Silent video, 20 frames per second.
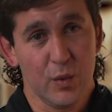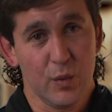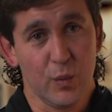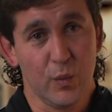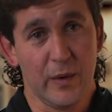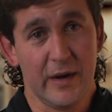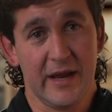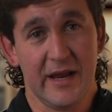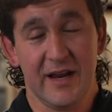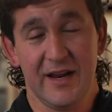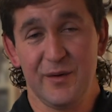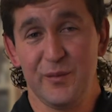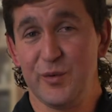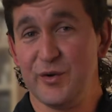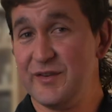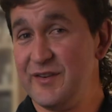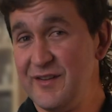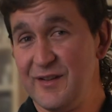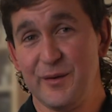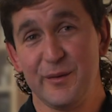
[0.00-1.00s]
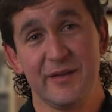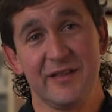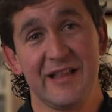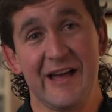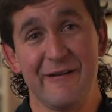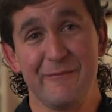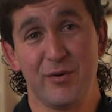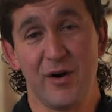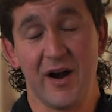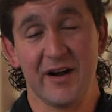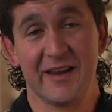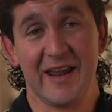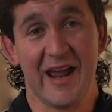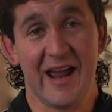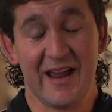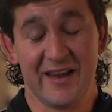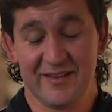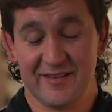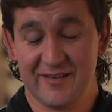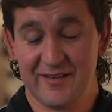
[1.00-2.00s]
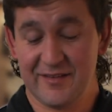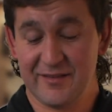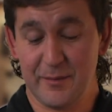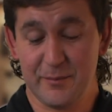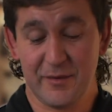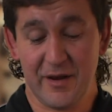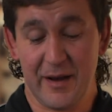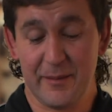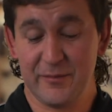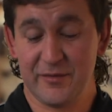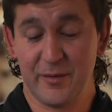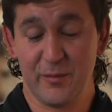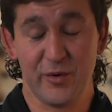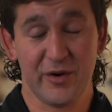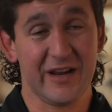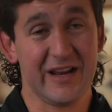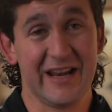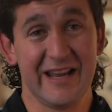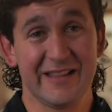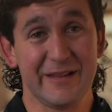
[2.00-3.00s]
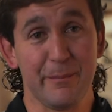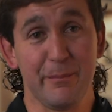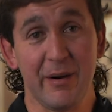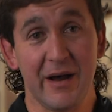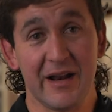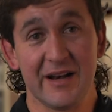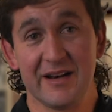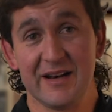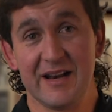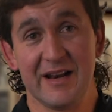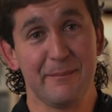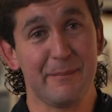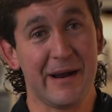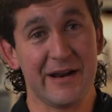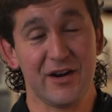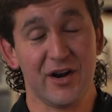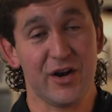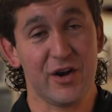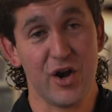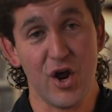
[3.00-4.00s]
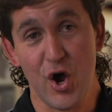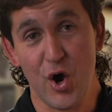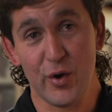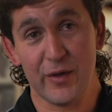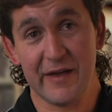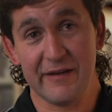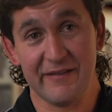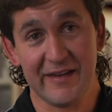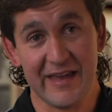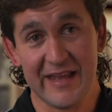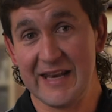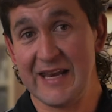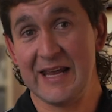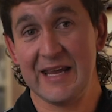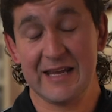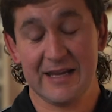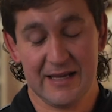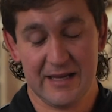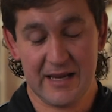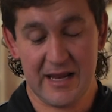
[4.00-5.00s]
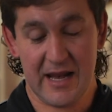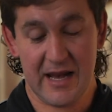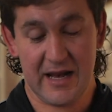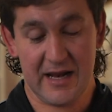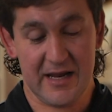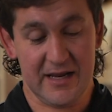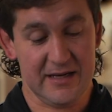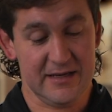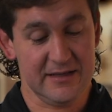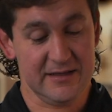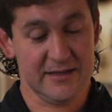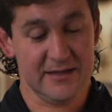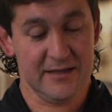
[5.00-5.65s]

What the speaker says: When we're dealing with live broadcasts, sometimes someone can hit the button and might not know they've hit it, and